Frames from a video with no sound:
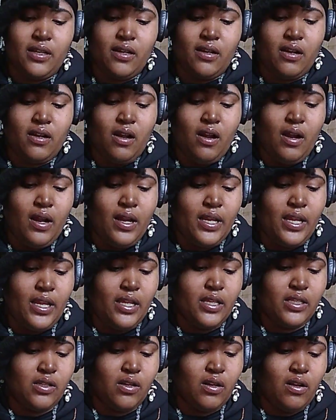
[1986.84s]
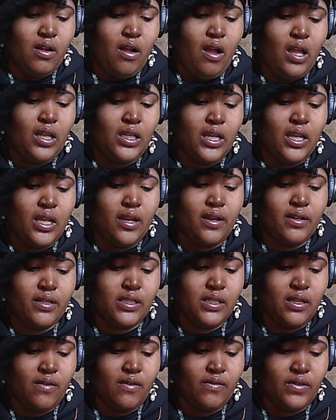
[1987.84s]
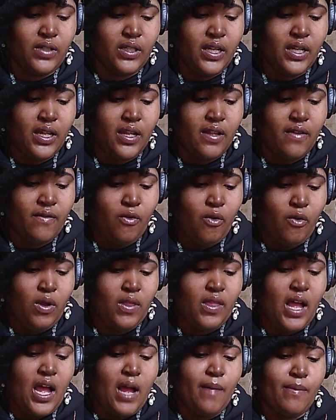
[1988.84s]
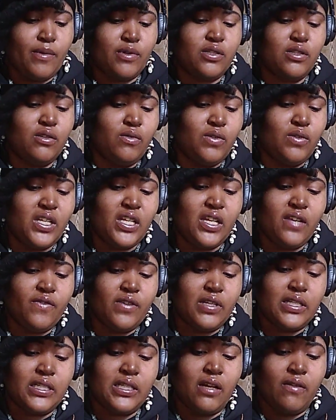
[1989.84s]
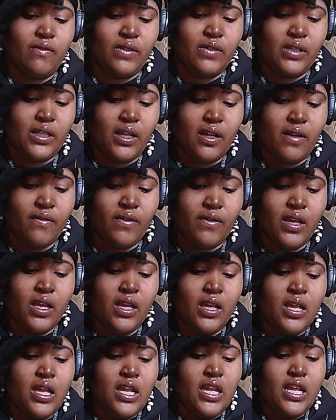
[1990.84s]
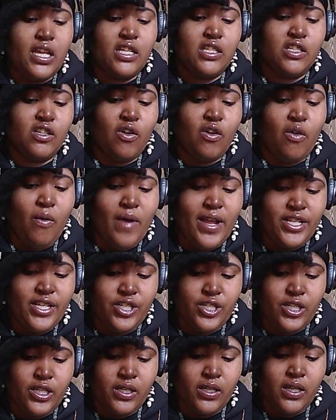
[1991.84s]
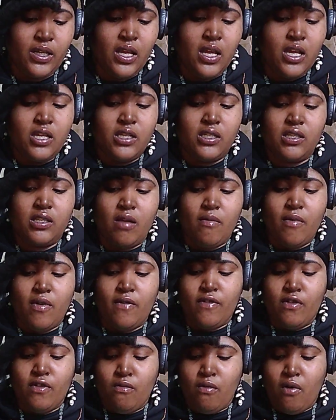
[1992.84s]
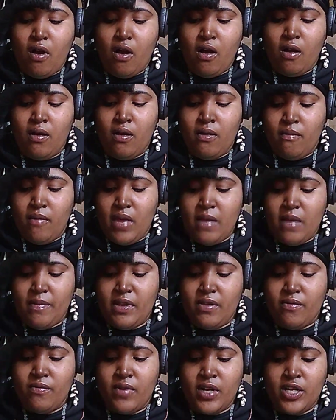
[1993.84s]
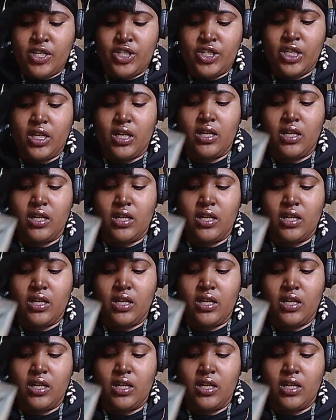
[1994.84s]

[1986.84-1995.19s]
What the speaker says: guardians are calling your self-love or the opportunity for self-love into question. Some of you all may be rushing a